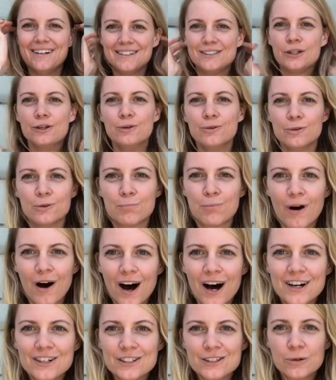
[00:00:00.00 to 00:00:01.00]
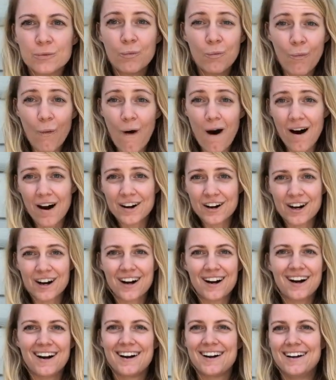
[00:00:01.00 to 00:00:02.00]
toothbrush,
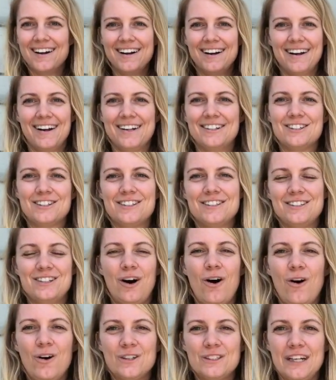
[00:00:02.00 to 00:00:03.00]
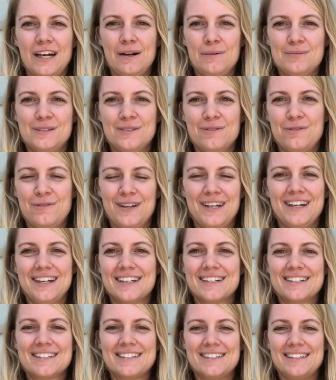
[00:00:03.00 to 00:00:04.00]
water, just all types of
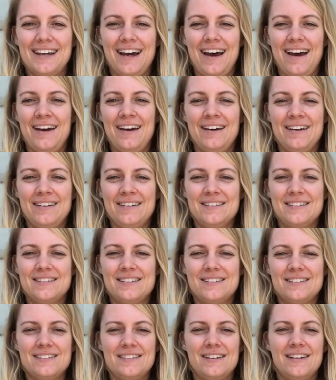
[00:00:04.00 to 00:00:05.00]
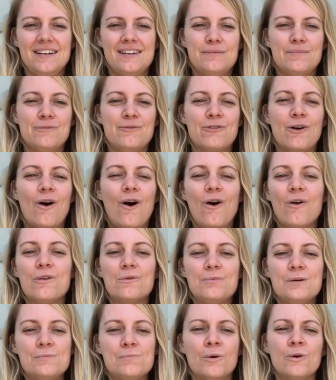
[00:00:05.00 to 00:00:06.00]
things. And for all the
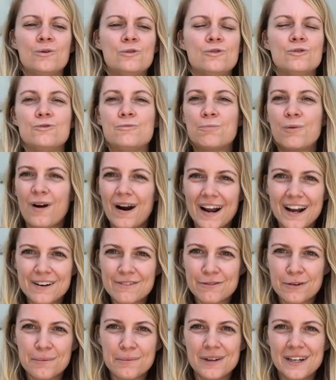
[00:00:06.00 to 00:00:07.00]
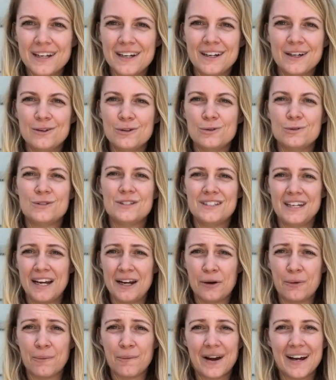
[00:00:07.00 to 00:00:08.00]
people who've prayed for me, who
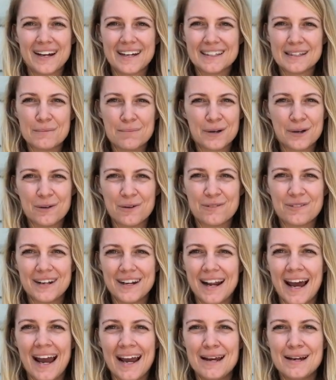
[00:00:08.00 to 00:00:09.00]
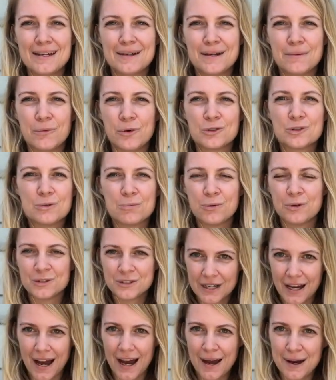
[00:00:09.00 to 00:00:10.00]
stayed awake in the middle of the night multiple
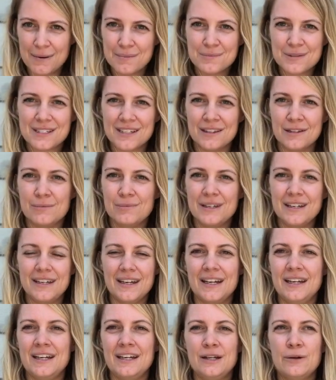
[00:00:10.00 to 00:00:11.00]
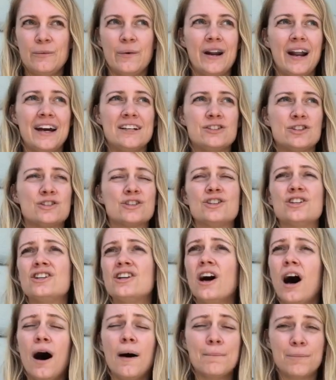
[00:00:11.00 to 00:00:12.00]
times in the beginning when I just could
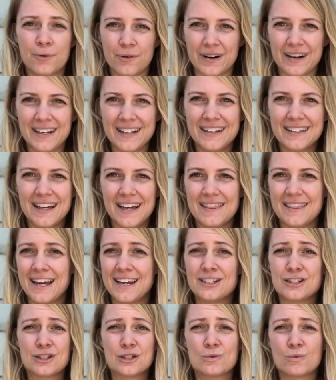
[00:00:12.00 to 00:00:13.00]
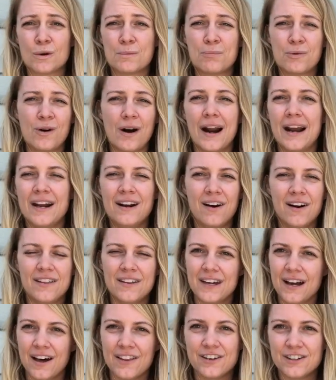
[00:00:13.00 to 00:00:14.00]
not breathe, and they just were praying on
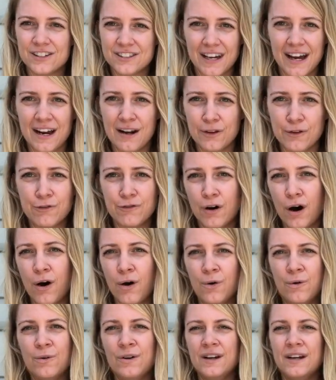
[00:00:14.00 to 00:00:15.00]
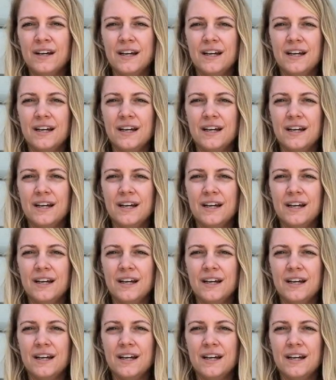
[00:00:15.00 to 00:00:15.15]
the other side of the phone.